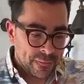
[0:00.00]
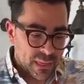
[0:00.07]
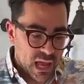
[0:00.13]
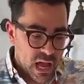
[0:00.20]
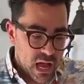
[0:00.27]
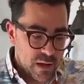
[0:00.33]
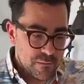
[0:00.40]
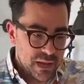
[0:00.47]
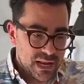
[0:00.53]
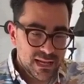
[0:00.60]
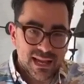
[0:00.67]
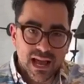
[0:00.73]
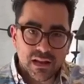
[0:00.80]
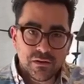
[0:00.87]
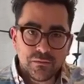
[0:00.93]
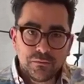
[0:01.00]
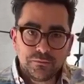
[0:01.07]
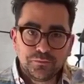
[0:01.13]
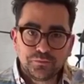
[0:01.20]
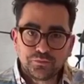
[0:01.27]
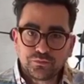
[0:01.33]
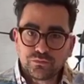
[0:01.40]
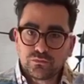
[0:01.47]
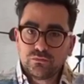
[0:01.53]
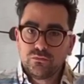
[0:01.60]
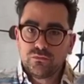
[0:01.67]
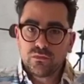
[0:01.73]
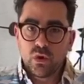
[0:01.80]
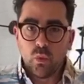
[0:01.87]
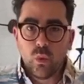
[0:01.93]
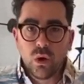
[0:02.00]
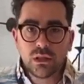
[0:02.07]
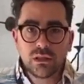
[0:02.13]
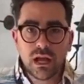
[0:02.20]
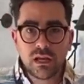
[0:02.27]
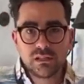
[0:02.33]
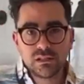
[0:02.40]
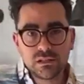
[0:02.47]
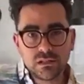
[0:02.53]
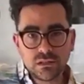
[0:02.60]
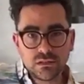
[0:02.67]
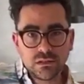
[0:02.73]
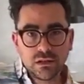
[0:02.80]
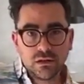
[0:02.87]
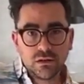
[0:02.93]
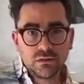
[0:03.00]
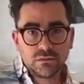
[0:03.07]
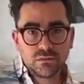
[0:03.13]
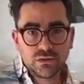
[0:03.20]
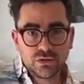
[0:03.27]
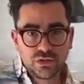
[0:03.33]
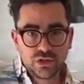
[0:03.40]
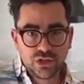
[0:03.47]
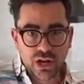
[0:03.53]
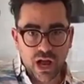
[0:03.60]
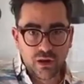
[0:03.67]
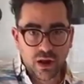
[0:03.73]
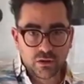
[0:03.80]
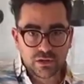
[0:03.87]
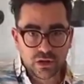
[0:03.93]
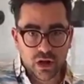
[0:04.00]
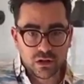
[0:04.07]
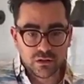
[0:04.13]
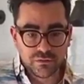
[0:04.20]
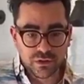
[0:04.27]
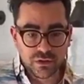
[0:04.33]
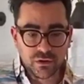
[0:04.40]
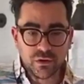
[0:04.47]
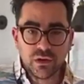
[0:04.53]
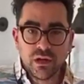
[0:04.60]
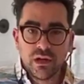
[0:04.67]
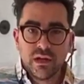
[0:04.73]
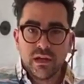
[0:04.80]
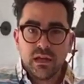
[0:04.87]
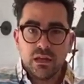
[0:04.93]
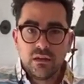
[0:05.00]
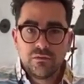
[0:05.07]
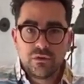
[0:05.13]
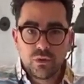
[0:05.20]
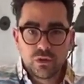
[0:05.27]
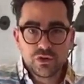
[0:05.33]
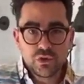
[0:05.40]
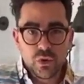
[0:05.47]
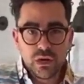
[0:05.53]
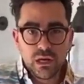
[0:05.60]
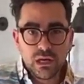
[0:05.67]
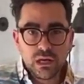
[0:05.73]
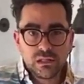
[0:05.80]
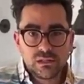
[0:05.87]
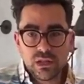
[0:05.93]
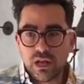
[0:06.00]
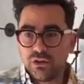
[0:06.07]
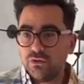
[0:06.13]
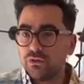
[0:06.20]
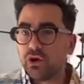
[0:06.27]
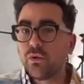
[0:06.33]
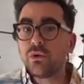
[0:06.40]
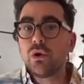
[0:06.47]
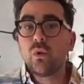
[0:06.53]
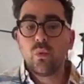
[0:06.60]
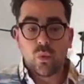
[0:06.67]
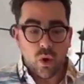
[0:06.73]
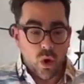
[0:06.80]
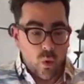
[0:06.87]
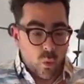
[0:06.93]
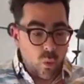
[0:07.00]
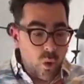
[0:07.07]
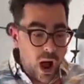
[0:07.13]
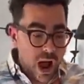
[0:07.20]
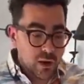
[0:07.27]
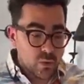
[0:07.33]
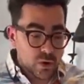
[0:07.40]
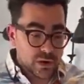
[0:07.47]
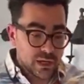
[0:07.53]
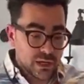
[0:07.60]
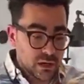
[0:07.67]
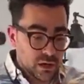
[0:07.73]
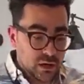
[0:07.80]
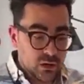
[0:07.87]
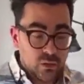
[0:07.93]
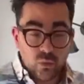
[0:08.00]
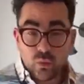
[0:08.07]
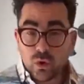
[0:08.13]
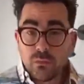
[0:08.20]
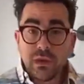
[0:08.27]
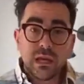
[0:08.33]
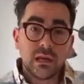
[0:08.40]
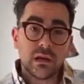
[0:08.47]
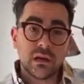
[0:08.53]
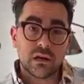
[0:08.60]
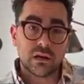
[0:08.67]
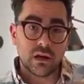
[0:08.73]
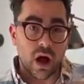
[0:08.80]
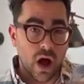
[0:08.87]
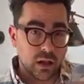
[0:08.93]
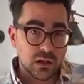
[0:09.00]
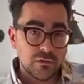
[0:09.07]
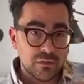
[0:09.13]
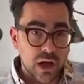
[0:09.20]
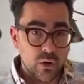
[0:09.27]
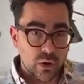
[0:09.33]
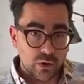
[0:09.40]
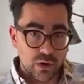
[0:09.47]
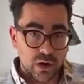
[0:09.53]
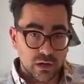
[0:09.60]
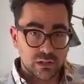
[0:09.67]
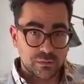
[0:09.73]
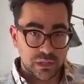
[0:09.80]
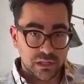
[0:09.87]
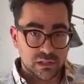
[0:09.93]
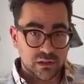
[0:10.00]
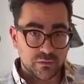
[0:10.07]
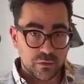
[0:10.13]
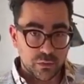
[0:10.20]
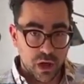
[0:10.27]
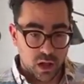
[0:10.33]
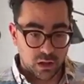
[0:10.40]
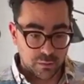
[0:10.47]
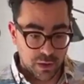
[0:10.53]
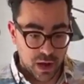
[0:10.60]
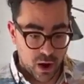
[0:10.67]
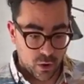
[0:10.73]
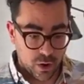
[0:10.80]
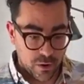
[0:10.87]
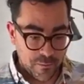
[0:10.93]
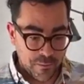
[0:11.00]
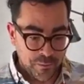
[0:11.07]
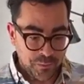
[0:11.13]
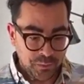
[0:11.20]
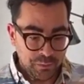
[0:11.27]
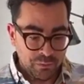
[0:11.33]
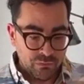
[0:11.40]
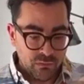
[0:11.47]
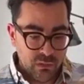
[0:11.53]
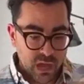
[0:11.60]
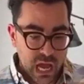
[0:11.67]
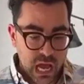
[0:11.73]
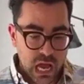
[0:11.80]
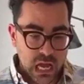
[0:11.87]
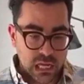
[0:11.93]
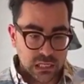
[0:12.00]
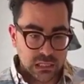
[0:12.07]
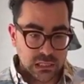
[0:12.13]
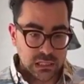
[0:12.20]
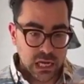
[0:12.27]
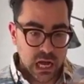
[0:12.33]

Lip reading: And again, one last little shout out to all of you. If you are joining us and you don't know why we're here, we're making cauliflower crust pizza from CAULIPOWER, and